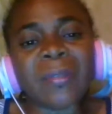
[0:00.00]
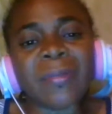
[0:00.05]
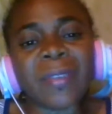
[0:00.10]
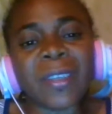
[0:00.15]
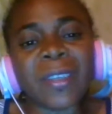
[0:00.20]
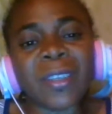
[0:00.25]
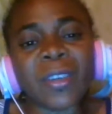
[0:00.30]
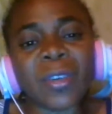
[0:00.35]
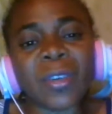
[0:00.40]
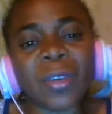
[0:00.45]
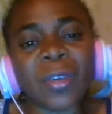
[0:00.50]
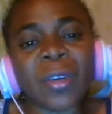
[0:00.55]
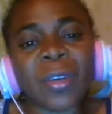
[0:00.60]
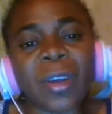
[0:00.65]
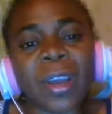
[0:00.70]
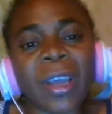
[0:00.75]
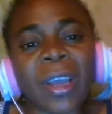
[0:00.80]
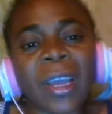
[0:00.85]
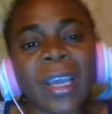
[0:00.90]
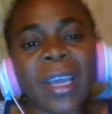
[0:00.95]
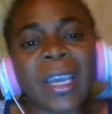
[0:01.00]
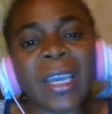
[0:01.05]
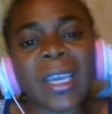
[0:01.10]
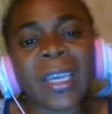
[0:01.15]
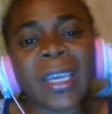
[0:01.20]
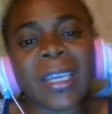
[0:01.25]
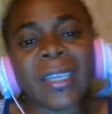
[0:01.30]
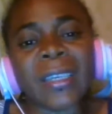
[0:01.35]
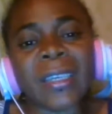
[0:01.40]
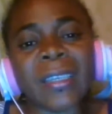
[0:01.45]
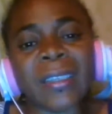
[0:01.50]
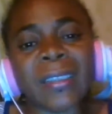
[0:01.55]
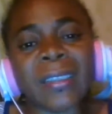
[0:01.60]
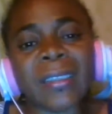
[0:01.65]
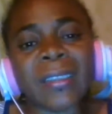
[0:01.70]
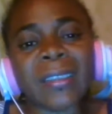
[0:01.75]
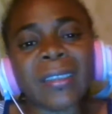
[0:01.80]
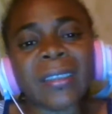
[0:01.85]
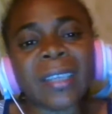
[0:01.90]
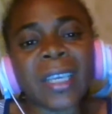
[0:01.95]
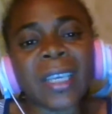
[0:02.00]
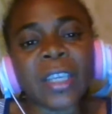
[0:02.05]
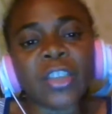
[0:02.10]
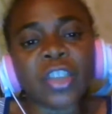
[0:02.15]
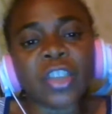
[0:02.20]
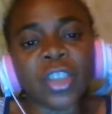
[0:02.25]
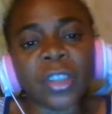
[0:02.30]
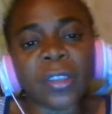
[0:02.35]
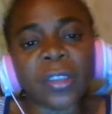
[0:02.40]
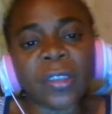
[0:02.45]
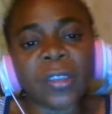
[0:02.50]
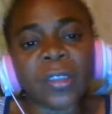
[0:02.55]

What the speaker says: video in stages.